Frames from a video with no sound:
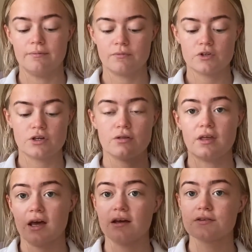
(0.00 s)
So
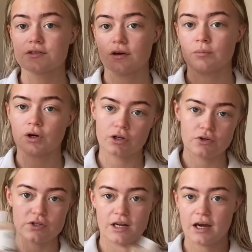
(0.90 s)
this, I'm not going to use
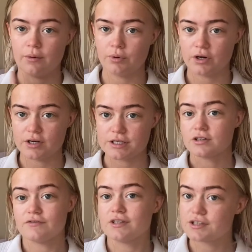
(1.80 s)
it now because
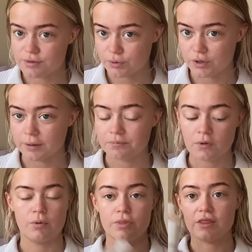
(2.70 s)
obviously it's the morning,
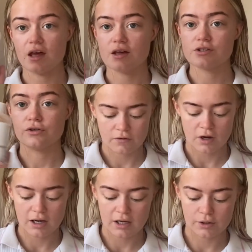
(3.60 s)
but with this, you've got
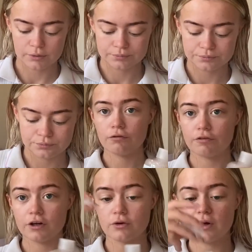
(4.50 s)
a little
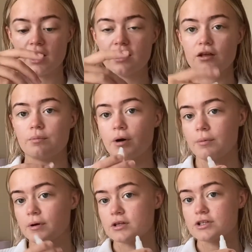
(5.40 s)
funnel here that you pop
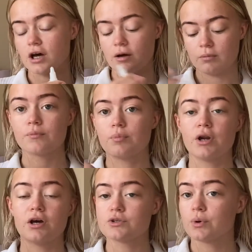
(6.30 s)
on the top, put it
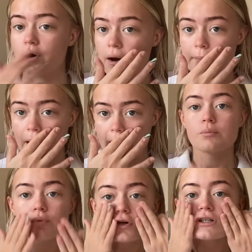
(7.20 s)
onto a cotton pad,
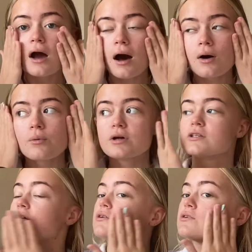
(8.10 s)
brush it outwards
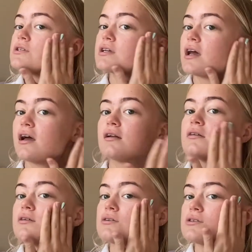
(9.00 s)
on your skin.
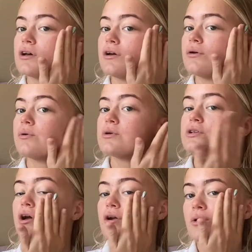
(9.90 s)
So always
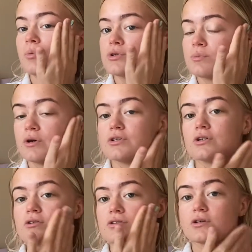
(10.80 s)
going upwards
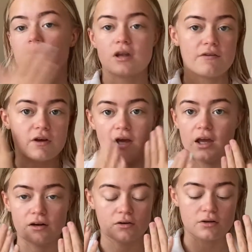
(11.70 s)
motions, never
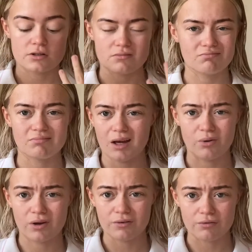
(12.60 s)
in, because that will
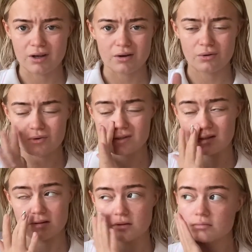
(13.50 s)
give you wrinkles,
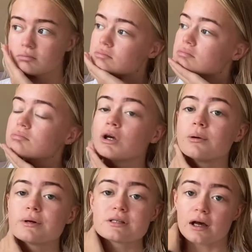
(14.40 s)
and who
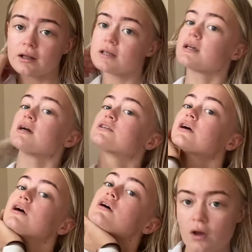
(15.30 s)
wants that at this age?
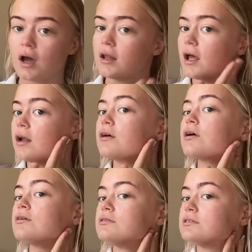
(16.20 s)
And then go
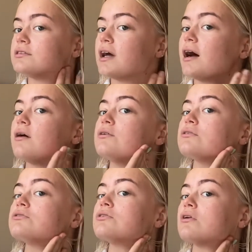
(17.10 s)
down your
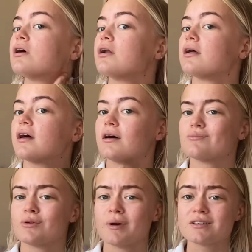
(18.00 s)
jawline like that.
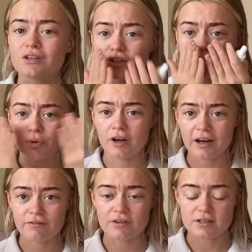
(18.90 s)
So basically you're just pulling
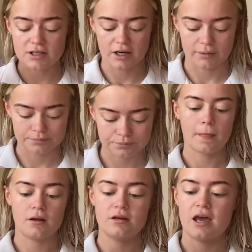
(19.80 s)
everything tight.
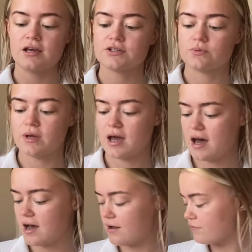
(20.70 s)
Next we
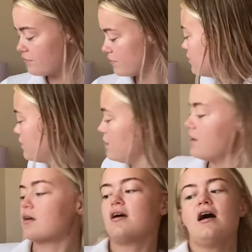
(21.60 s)
have
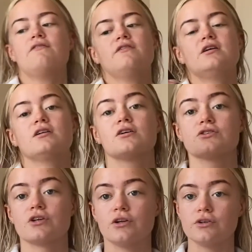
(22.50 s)
the caffeine
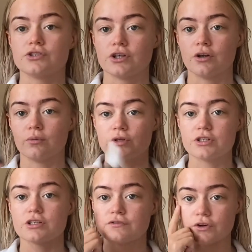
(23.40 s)
solution, which
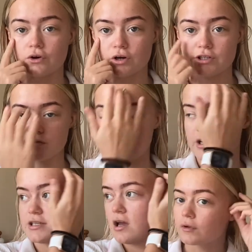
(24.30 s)
is for your under eyes.